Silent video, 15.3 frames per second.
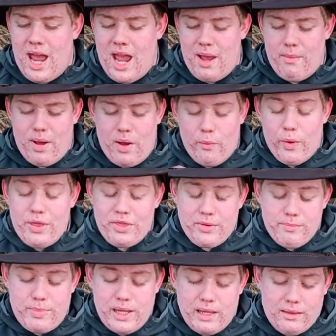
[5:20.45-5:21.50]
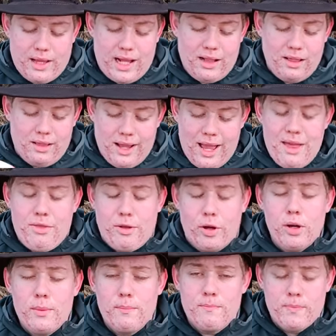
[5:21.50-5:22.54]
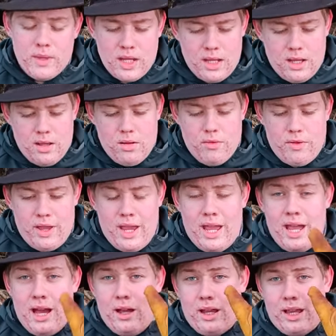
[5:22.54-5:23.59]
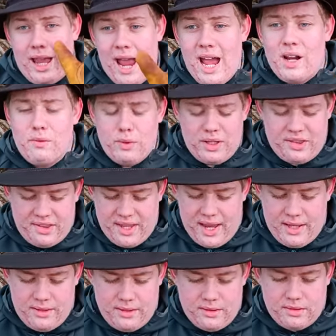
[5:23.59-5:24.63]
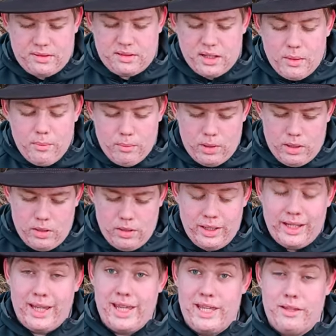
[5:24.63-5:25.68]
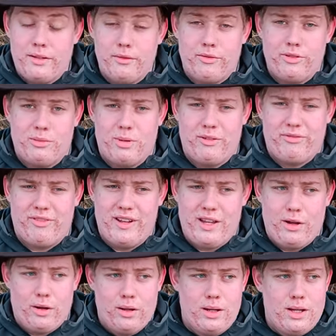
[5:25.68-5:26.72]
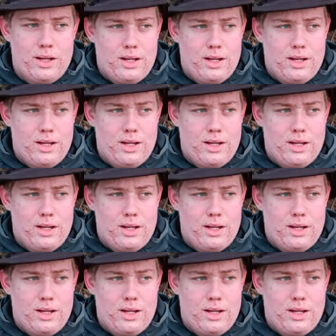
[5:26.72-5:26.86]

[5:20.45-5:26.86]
And with them being that leather, they can withstand some heat from a fire.